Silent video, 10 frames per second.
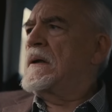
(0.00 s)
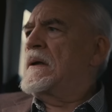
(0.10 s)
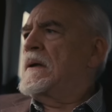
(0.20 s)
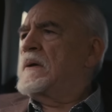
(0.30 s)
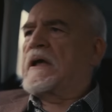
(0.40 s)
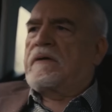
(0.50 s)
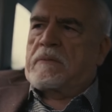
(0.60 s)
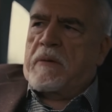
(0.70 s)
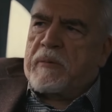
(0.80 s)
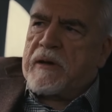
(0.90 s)
aside and
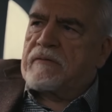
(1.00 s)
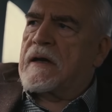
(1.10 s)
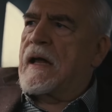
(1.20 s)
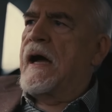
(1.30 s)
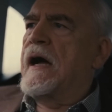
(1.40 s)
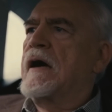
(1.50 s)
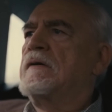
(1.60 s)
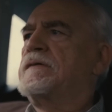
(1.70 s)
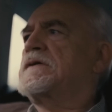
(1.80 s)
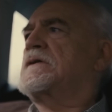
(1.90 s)
tells him he'll be the